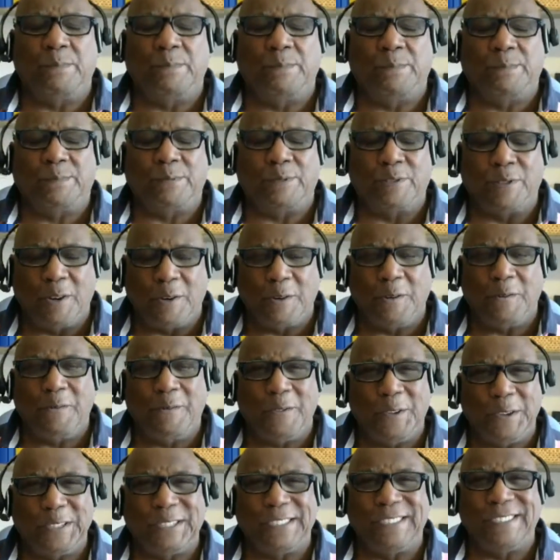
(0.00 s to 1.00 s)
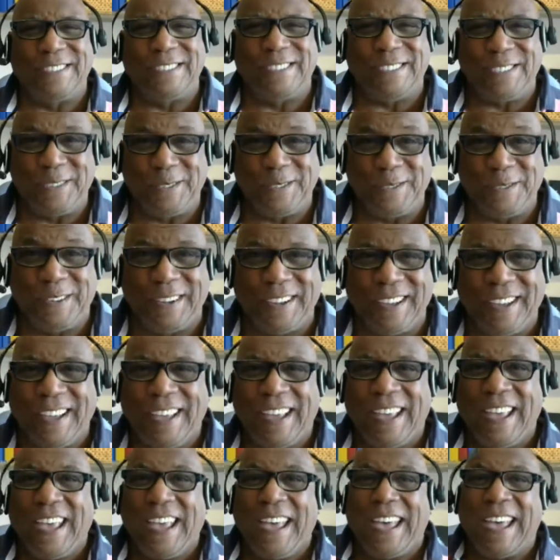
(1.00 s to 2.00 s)
Pro version 2,
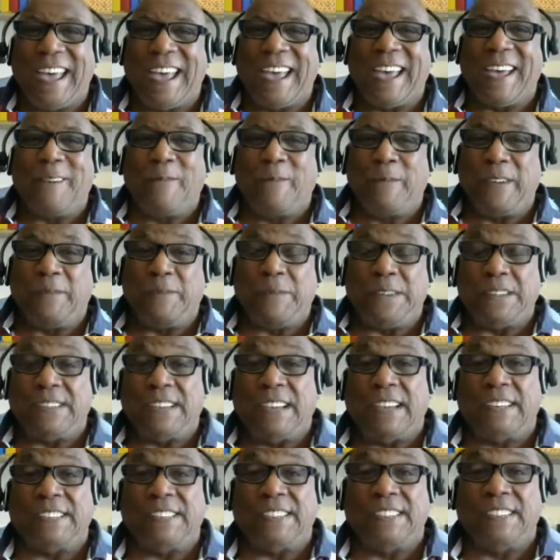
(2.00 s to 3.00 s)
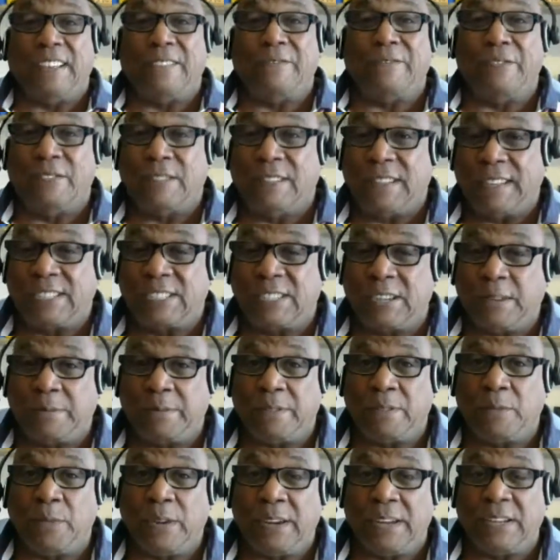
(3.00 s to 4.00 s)
and we've been testing that for the last
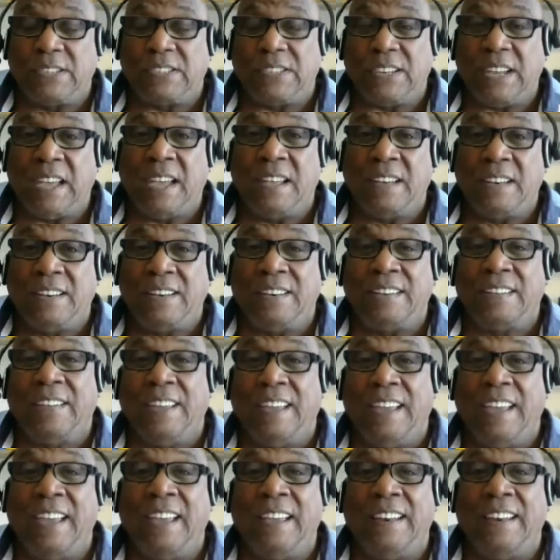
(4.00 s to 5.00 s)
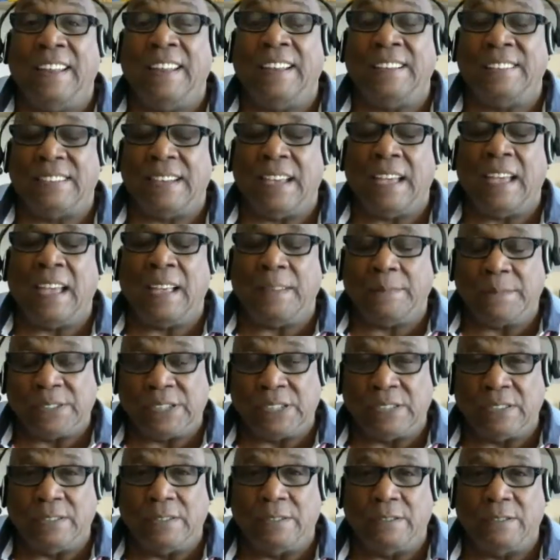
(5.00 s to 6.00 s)
couple of weeks, and it is
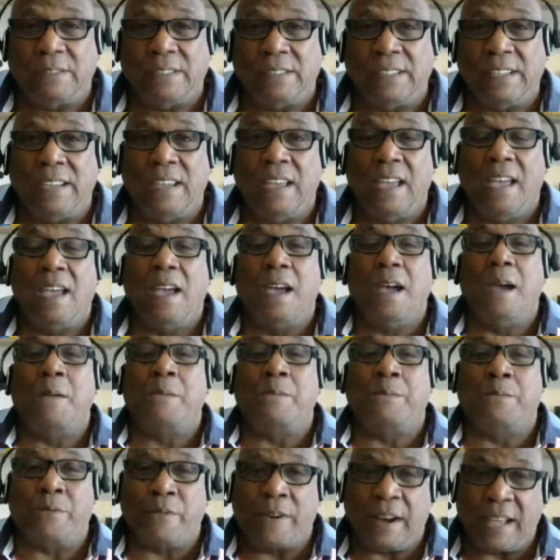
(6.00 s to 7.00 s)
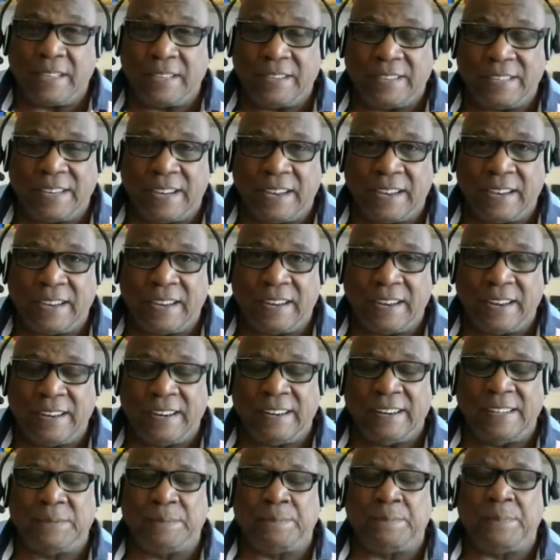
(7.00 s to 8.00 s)
absolutely breathtaking. It
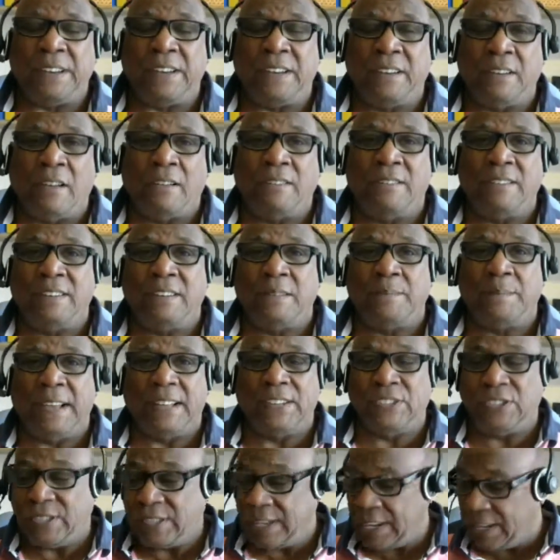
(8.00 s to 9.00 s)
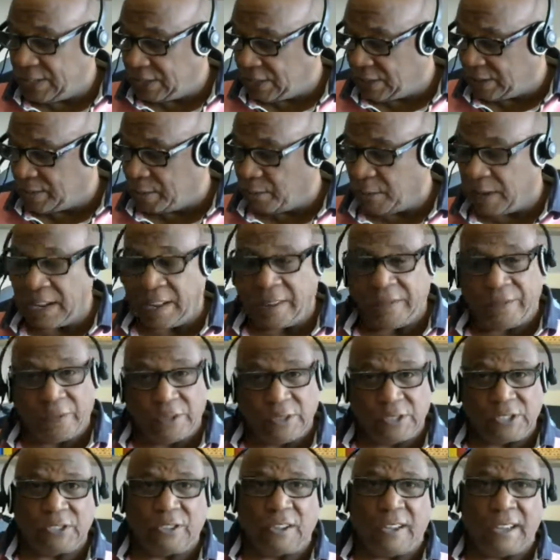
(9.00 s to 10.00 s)
is beyond imagination. When I
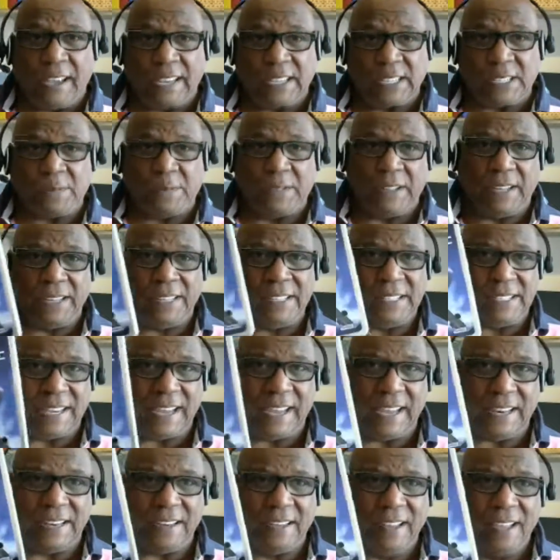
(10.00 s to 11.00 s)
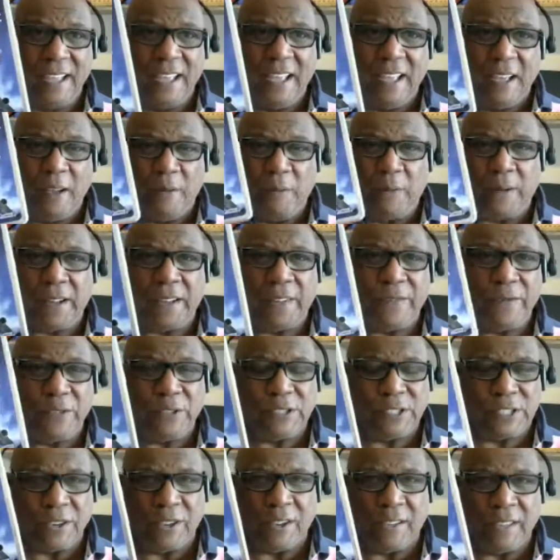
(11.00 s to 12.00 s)
first got Xplane 10, when I
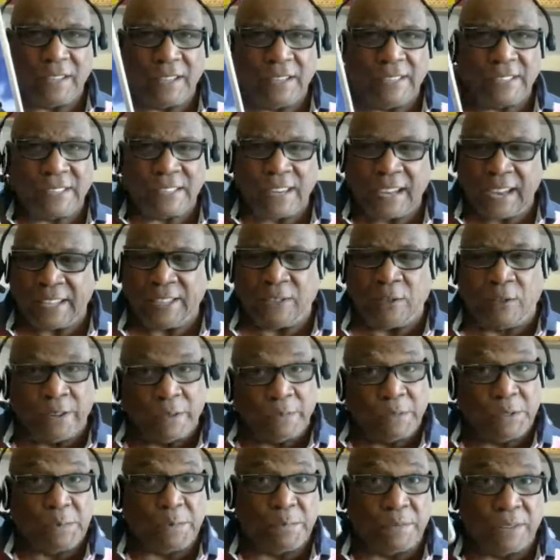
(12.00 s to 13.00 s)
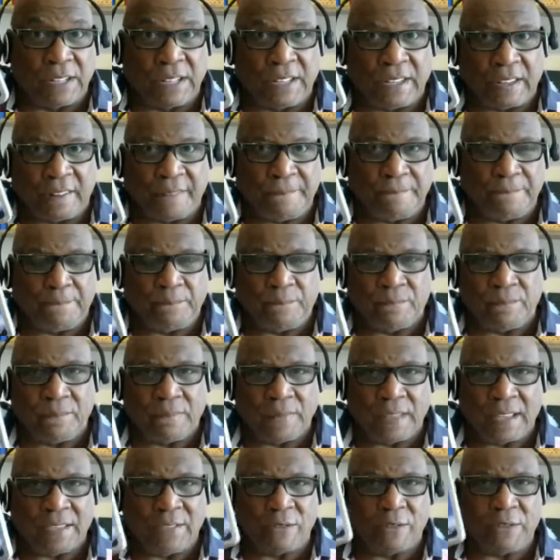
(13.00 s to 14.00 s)
first got this, I thought it was brilliant.
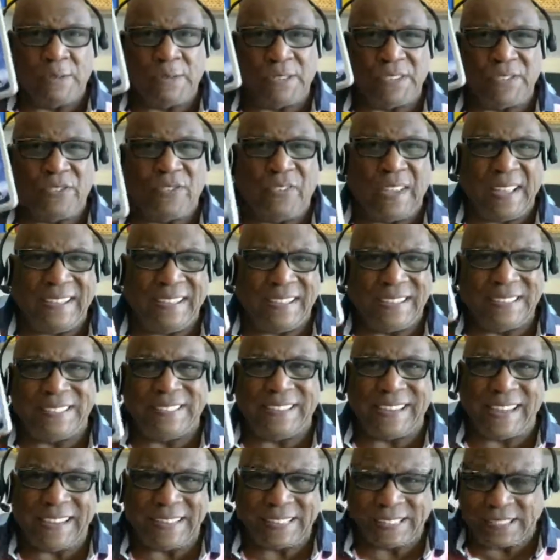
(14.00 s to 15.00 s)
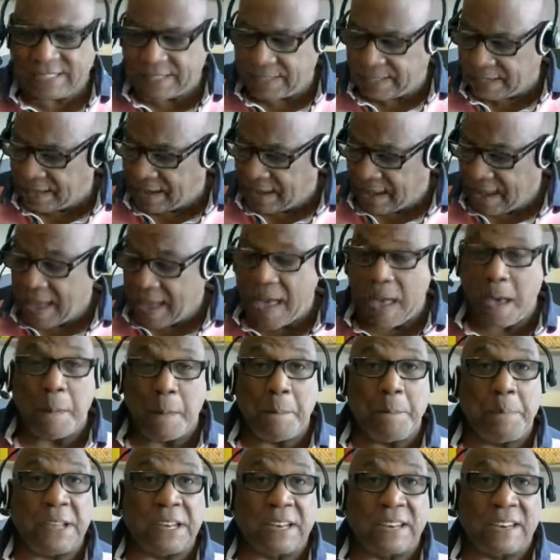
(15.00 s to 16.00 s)
I thought it was fantastic.
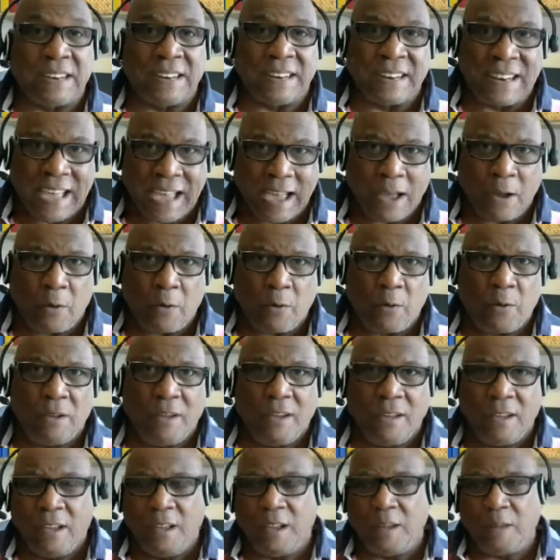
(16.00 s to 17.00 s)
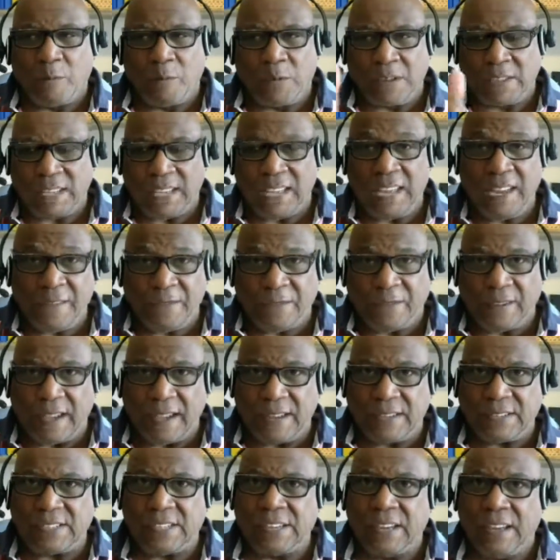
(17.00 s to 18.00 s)
But now, with
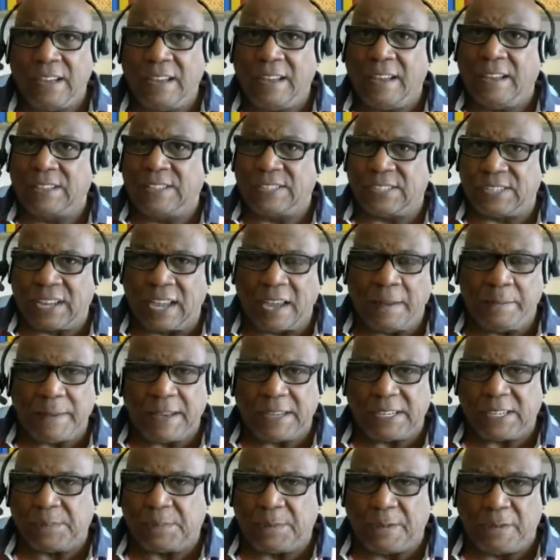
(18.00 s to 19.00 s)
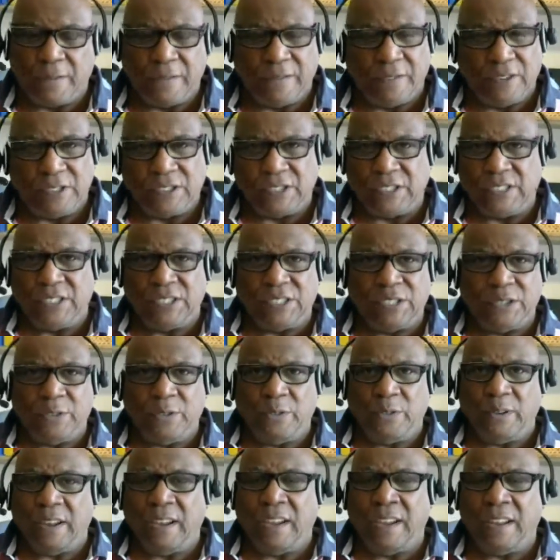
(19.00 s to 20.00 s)
EFASS SkyMax Pro version
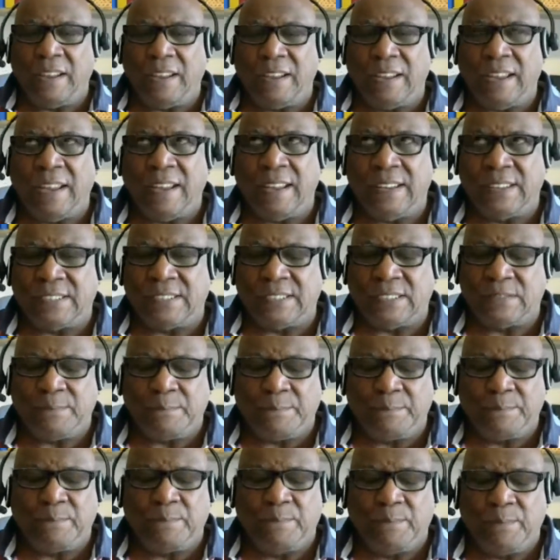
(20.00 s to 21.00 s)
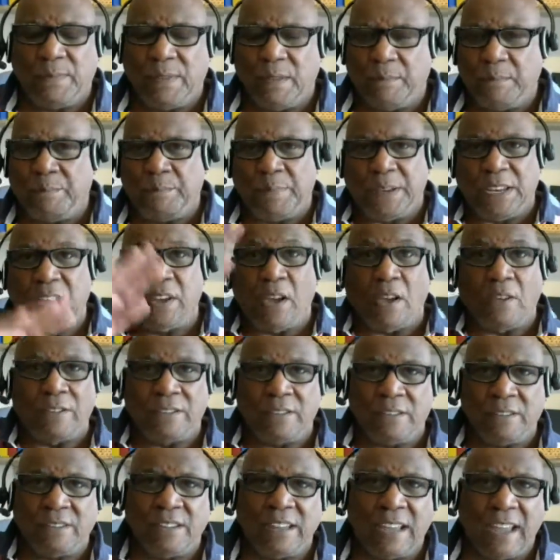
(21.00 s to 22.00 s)
2, it is
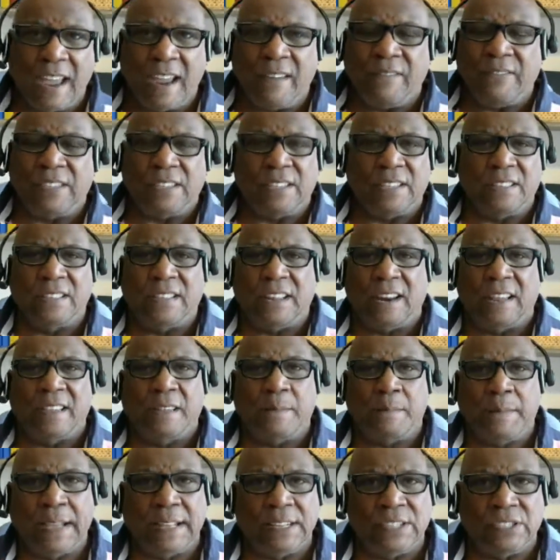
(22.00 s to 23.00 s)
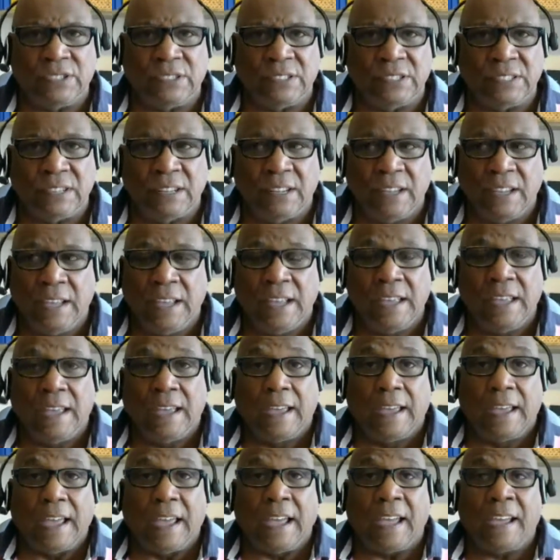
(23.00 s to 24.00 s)
beyond everything that I imagined.
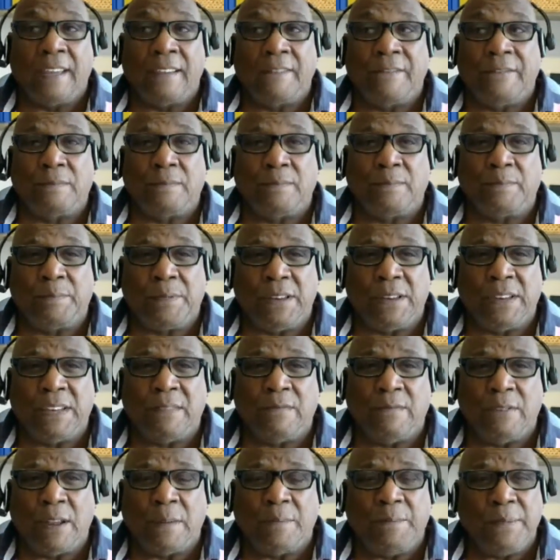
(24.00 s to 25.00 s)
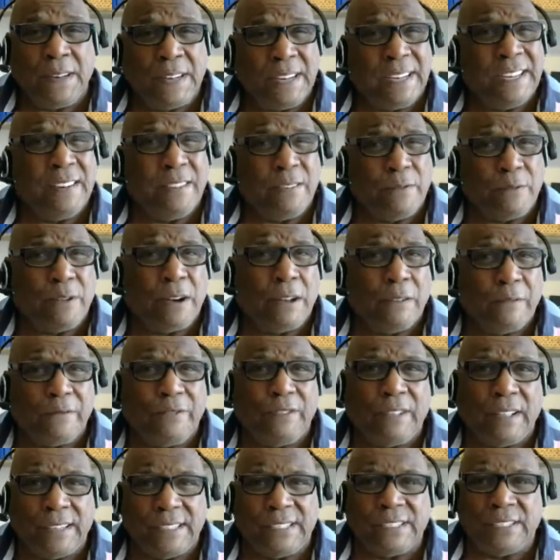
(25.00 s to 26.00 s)
I've been in and around
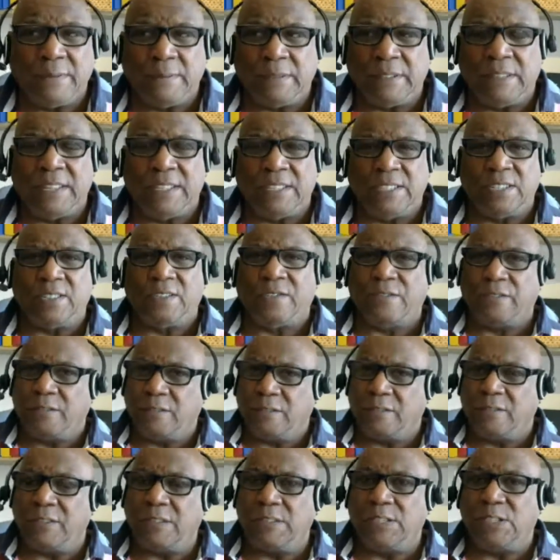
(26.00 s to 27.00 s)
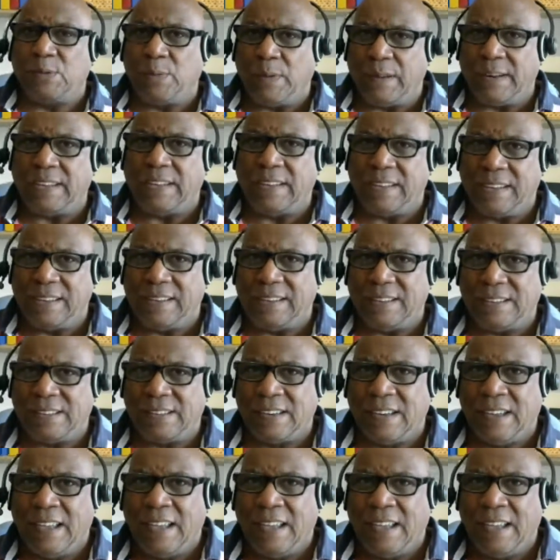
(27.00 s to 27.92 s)
flight simulators for a good 20 years,